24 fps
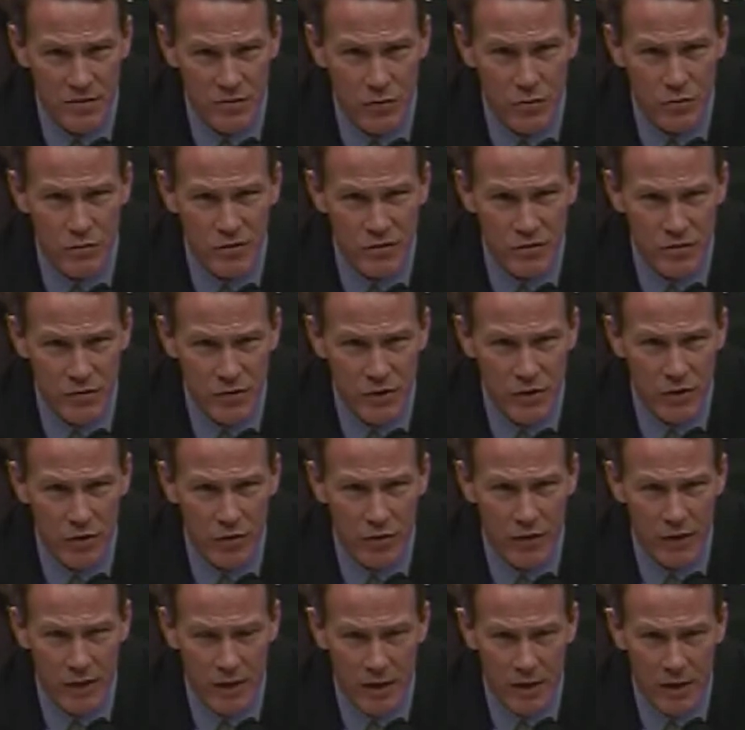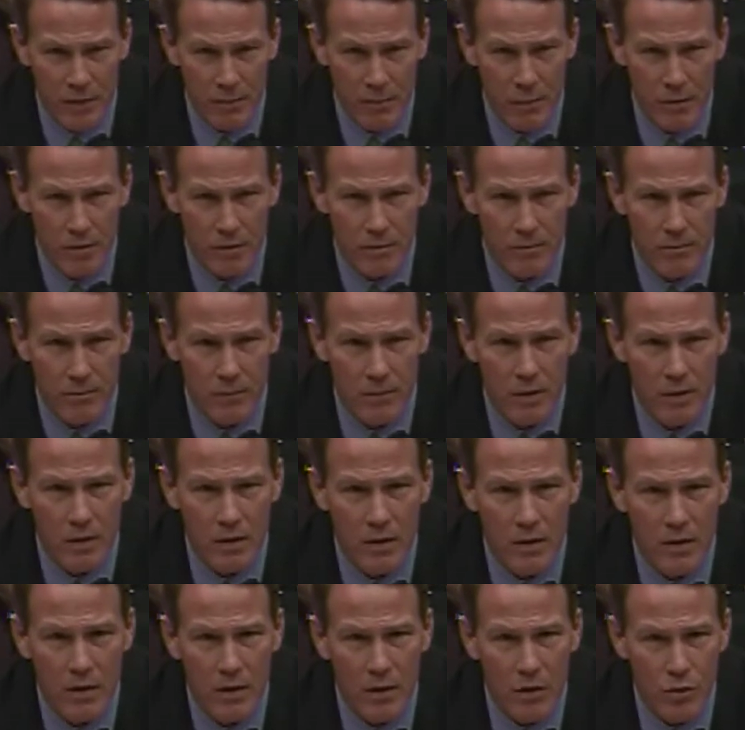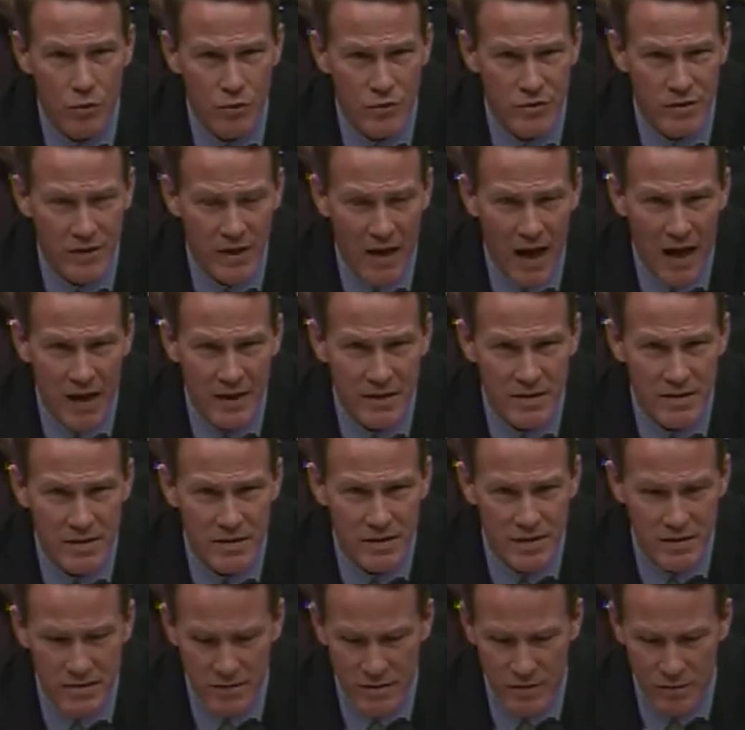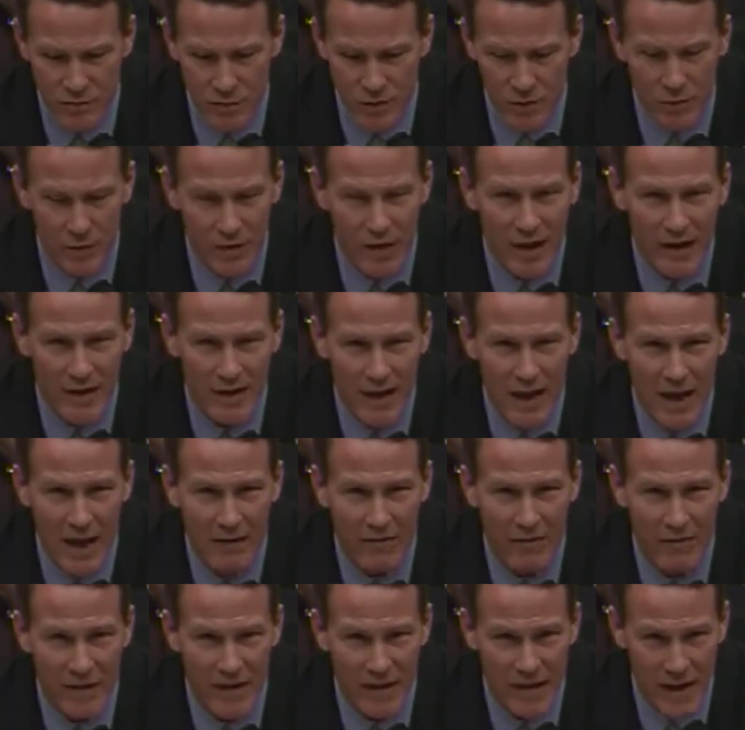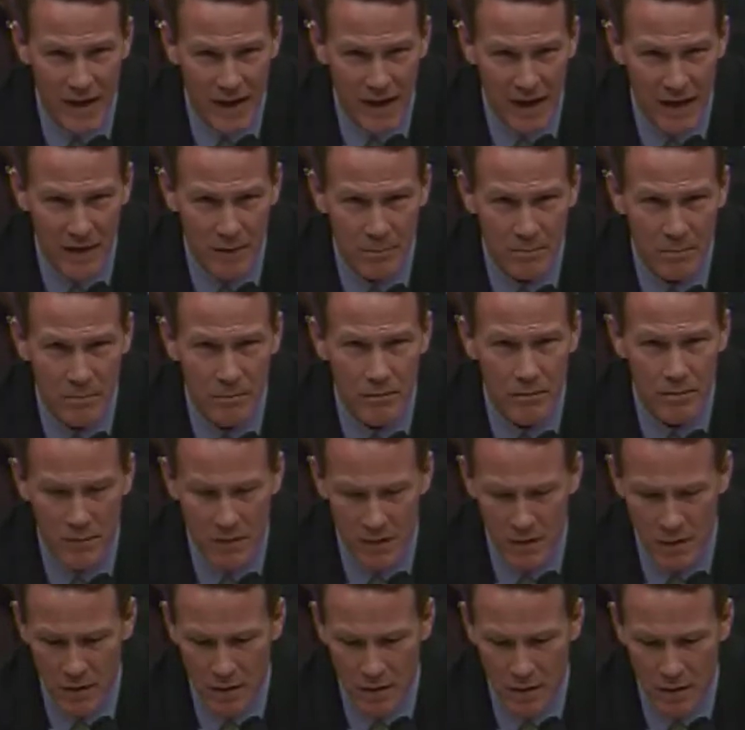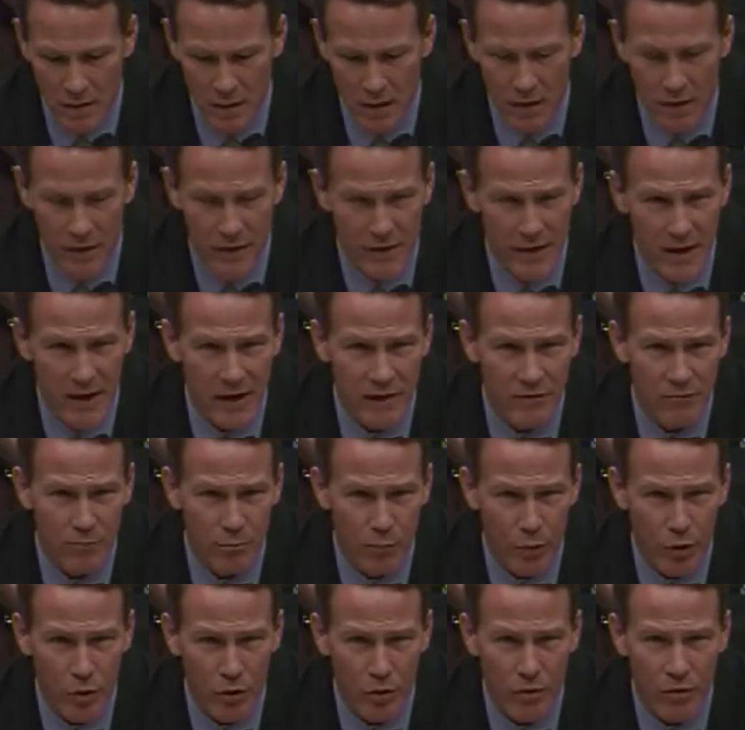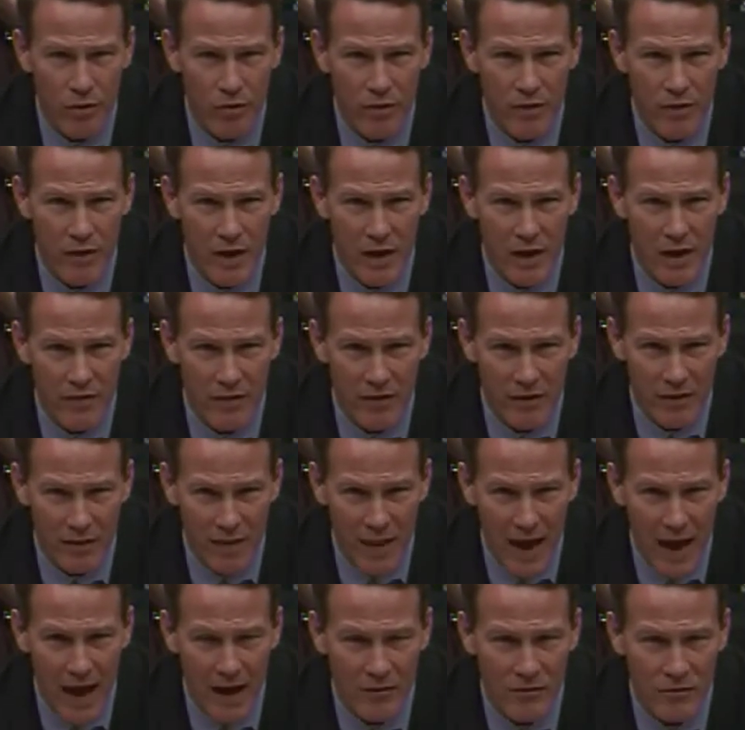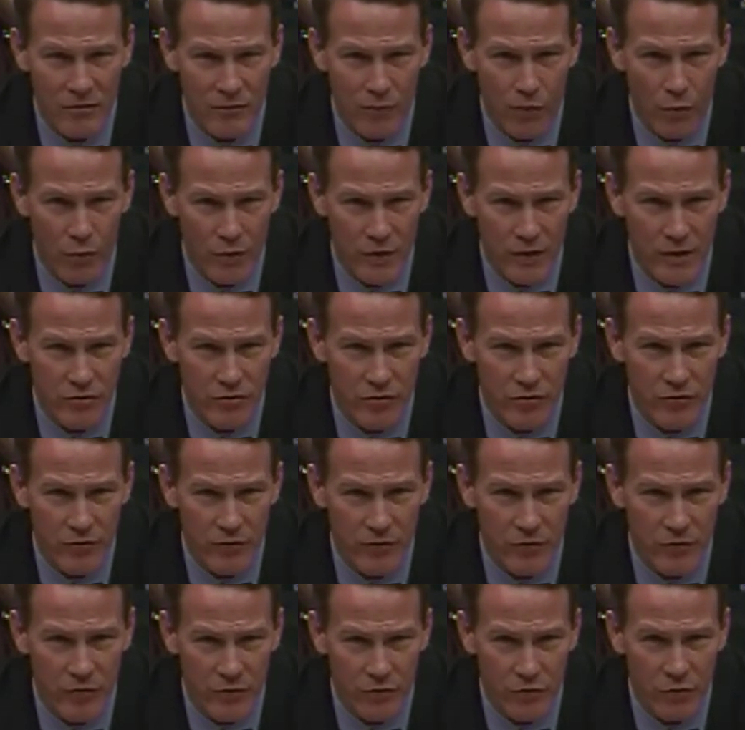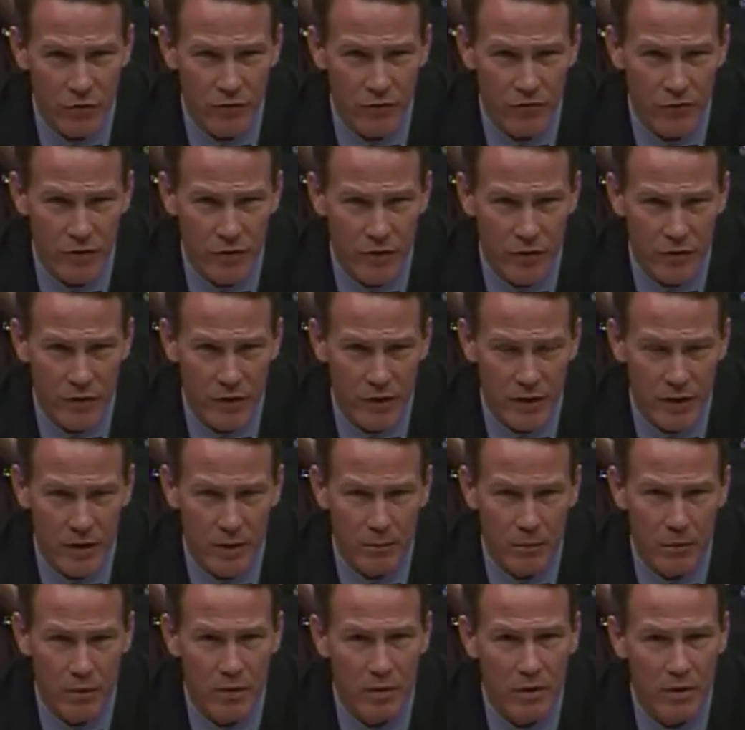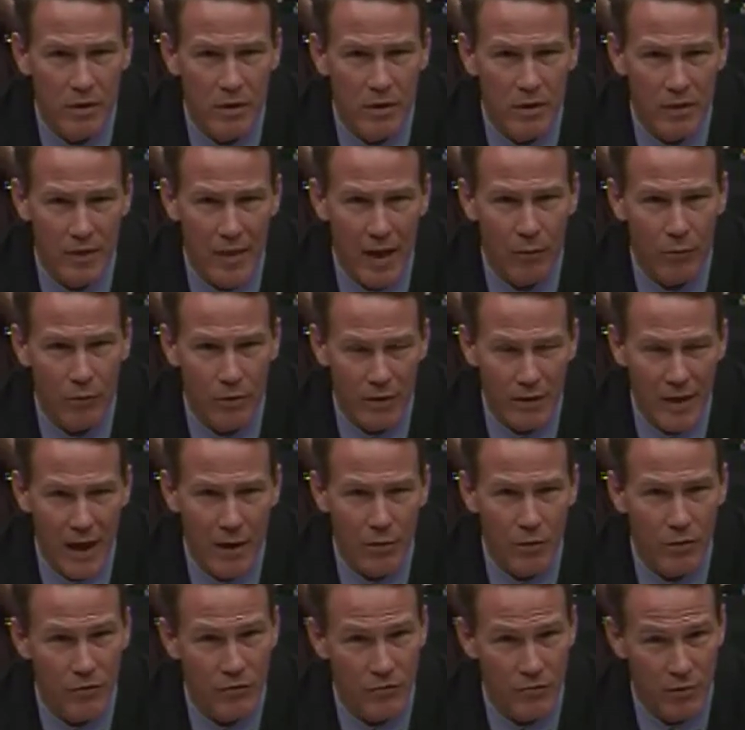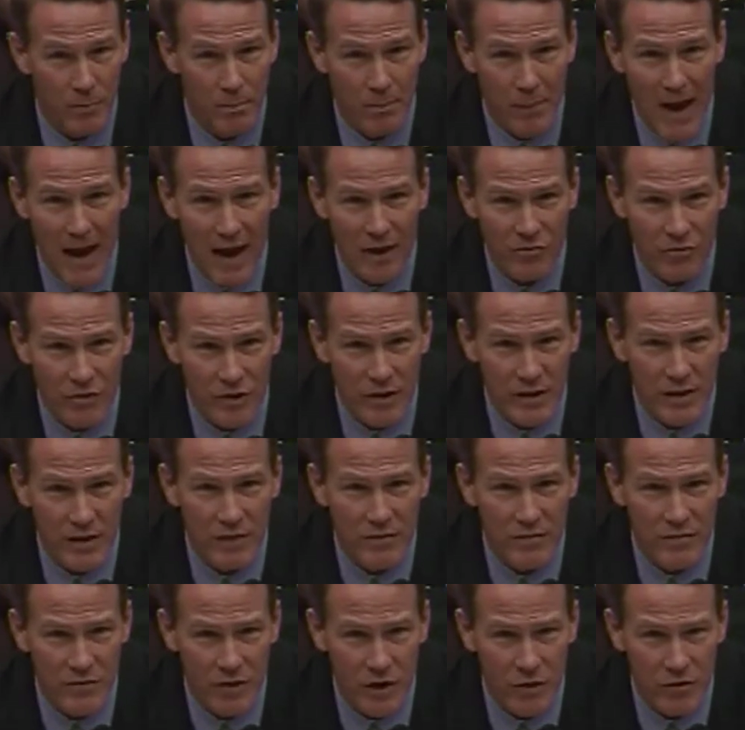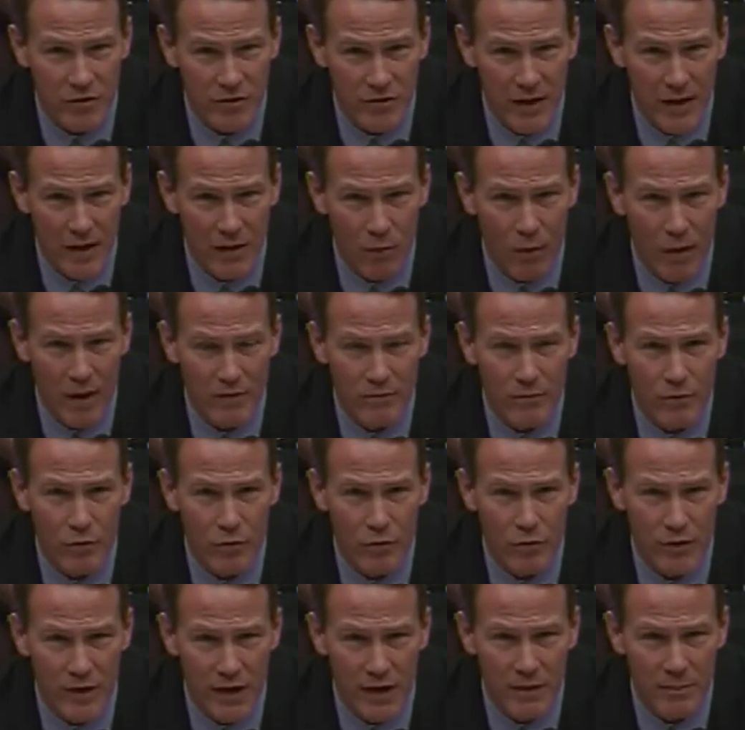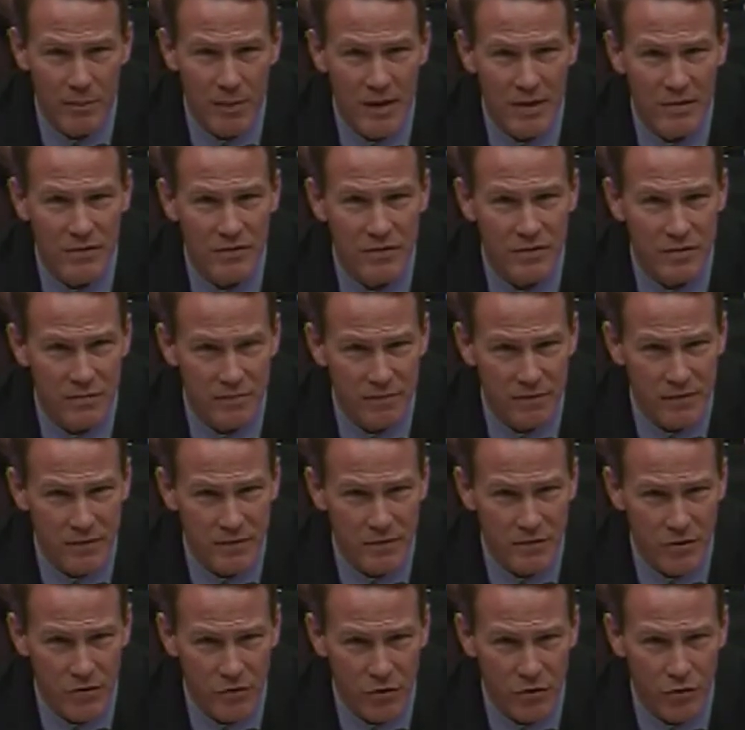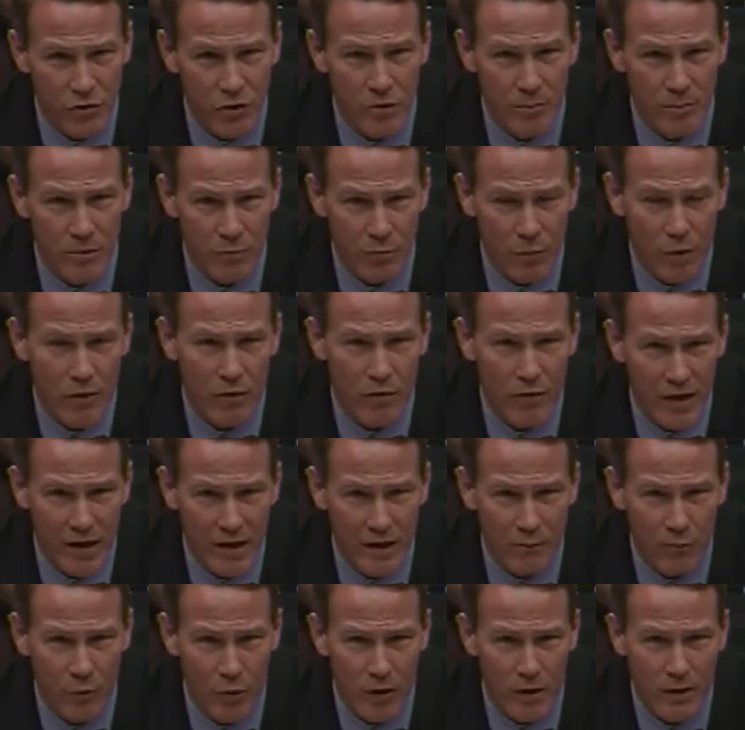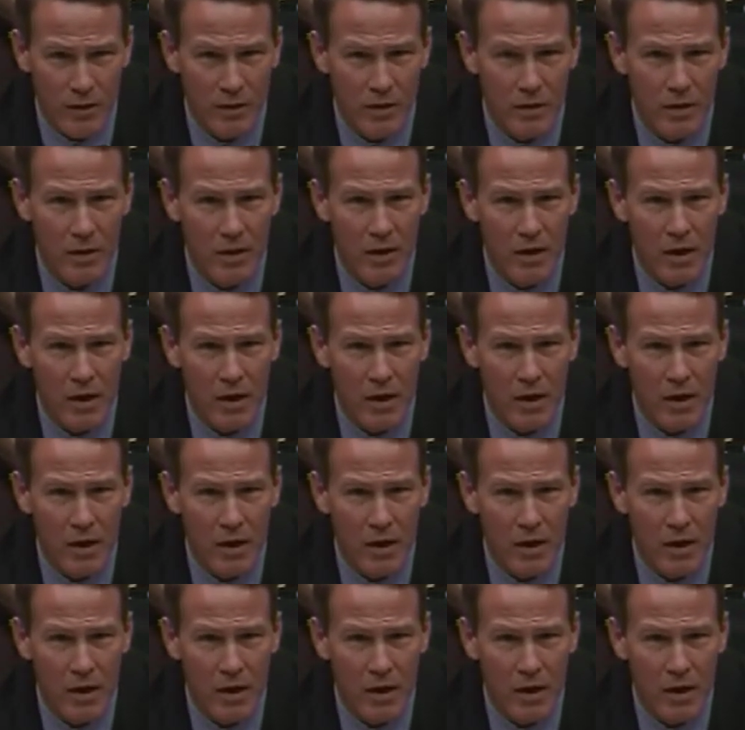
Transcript: a Social Security number, who's a non-citizen, we would like to have the name, the date of birth, and the last four digits of their Social Security number. That would allow us to match it against our statewide voter database to determine whether anyone